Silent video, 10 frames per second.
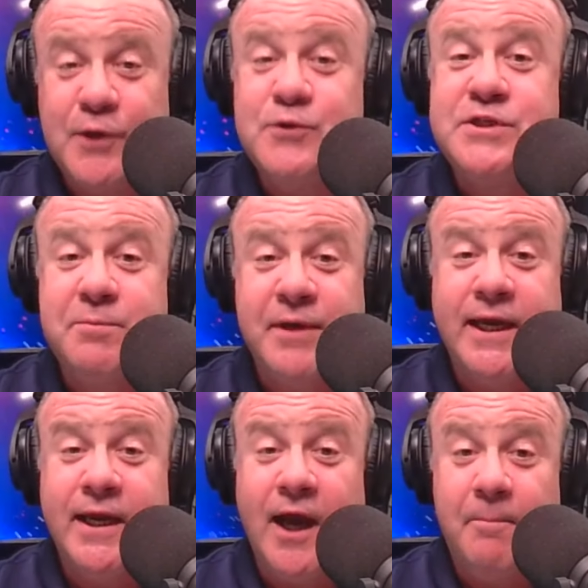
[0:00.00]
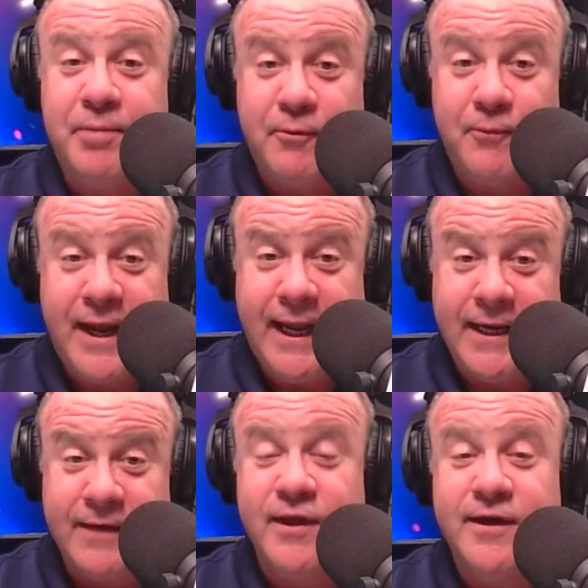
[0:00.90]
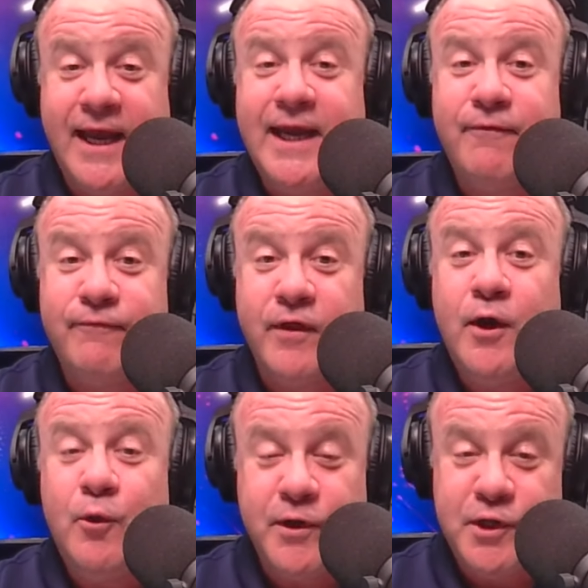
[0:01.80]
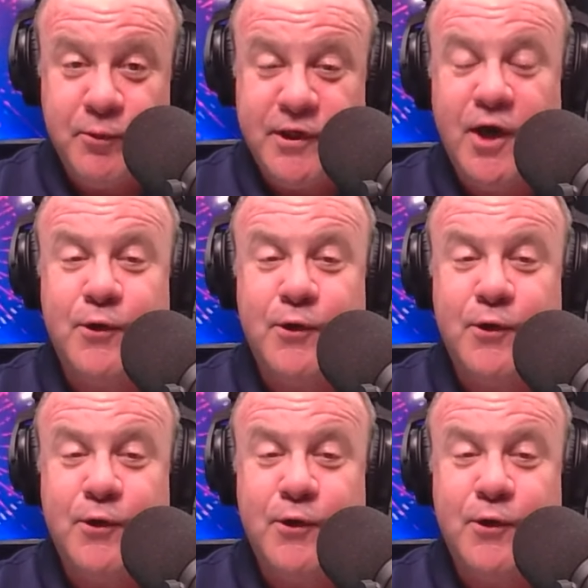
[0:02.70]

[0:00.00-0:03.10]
to be a parade the day of when you would go to a